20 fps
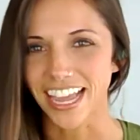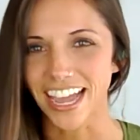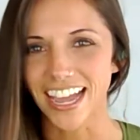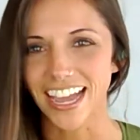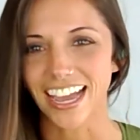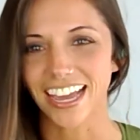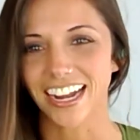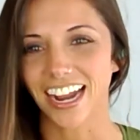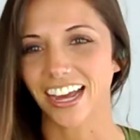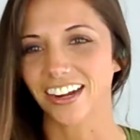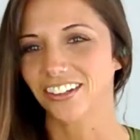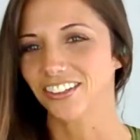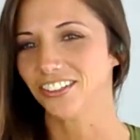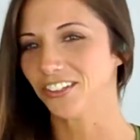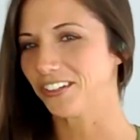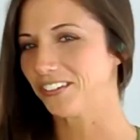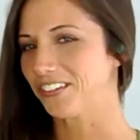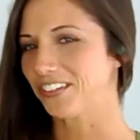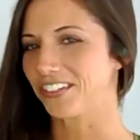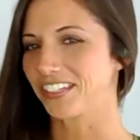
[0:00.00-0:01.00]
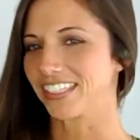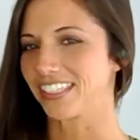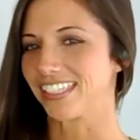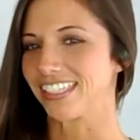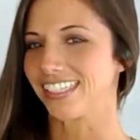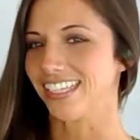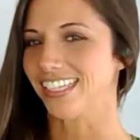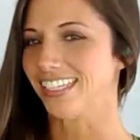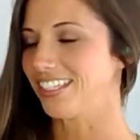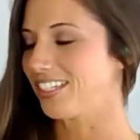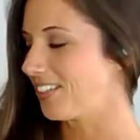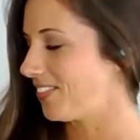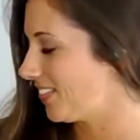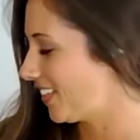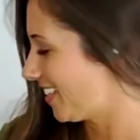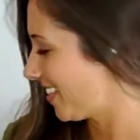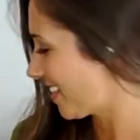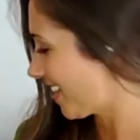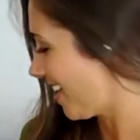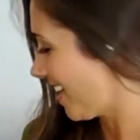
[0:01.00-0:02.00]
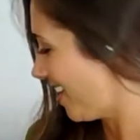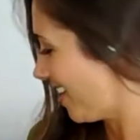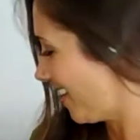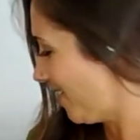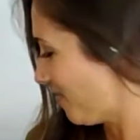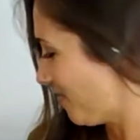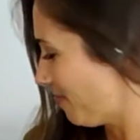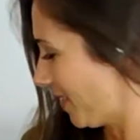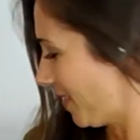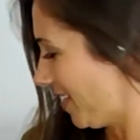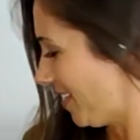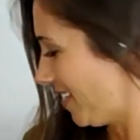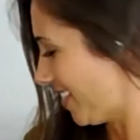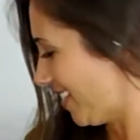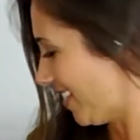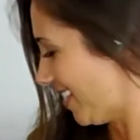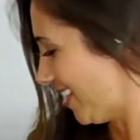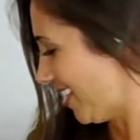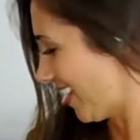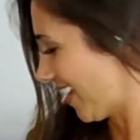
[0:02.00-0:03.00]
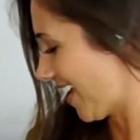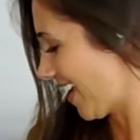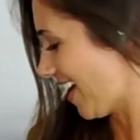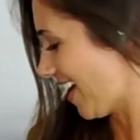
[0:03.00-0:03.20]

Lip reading: yeah, and I don't know if you can see him. He's kind of blends into the